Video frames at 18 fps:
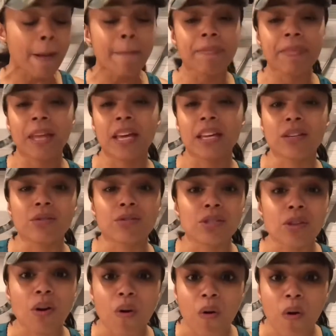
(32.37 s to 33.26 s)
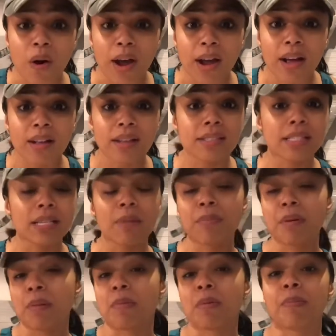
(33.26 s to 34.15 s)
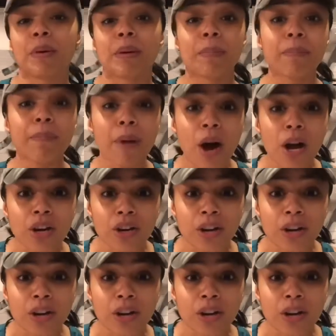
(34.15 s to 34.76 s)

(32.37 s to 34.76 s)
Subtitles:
they use oil, some people put butter